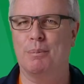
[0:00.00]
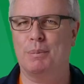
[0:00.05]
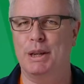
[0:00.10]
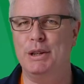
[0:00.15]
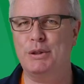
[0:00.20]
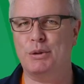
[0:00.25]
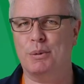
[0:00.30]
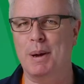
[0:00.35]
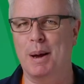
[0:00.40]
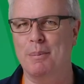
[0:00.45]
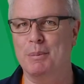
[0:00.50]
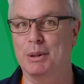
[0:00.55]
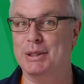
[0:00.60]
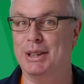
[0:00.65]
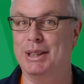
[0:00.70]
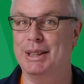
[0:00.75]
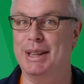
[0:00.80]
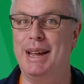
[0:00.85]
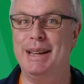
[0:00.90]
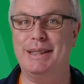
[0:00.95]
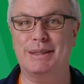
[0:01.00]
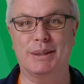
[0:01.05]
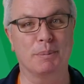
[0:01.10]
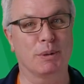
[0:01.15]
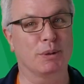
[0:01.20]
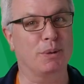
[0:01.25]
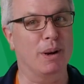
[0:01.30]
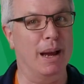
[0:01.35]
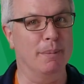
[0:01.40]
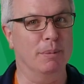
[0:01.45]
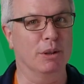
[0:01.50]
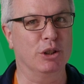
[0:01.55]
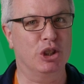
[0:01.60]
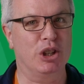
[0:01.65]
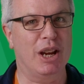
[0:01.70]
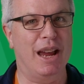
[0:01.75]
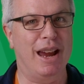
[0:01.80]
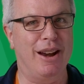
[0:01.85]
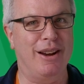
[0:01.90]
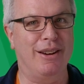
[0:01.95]
Please remember to like, subscribe, and
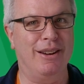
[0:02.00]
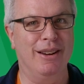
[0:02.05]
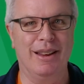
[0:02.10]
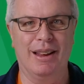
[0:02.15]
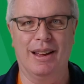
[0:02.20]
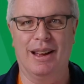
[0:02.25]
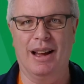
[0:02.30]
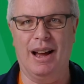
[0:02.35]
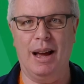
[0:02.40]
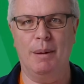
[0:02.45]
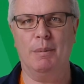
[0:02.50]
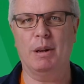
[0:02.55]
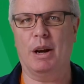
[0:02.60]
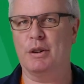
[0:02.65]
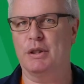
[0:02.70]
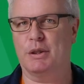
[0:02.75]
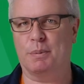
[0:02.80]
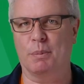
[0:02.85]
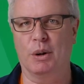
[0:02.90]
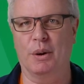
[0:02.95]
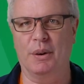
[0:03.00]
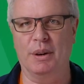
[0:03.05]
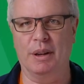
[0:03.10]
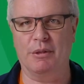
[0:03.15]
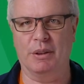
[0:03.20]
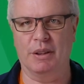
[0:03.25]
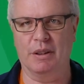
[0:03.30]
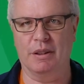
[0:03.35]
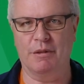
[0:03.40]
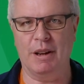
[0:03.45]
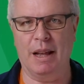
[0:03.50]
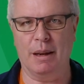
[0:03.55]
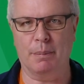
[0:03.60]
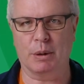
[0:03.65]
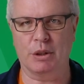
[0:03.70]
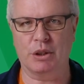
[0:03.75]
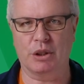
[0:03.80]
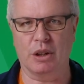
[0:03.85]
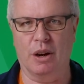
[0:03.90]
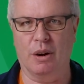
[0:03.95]
share. I'm Laurence Moroney for The
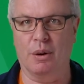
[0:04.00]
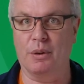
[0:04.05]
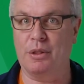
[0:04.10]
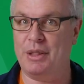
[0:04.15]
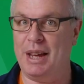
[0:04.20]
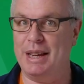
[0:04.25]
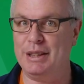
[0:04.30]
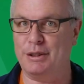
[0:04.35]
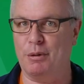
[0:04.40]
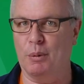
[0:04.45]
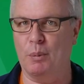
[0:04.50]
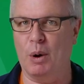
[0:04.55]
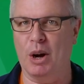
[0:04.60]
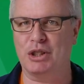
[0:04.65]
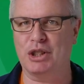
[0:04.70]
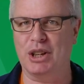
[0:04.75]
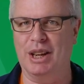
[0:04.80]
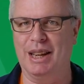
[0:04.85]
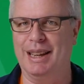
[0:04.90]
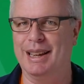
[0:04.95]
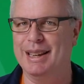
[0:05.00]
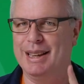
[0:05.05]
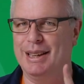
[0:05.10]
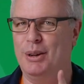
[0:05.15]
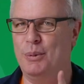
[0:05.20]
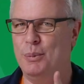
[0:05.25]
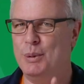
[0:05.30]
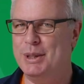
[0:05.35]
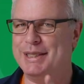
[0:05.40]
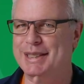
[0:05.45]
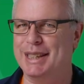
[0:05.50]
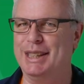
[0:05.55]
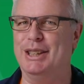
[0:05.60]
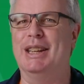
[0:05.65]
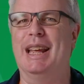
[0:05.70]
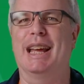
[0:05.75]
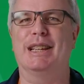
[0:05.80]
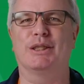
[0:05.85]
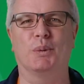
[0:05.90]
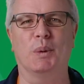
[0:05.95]
Developer Show. Thanks for watching. We'll see
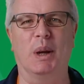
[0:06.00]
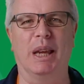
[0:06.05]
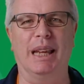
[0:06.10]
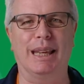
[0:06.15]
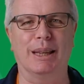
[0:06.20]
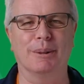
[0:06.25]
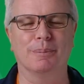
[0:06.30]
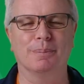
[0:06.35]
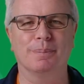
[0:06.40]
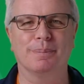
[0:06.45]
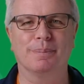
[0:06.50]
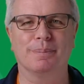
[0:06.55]
you next week.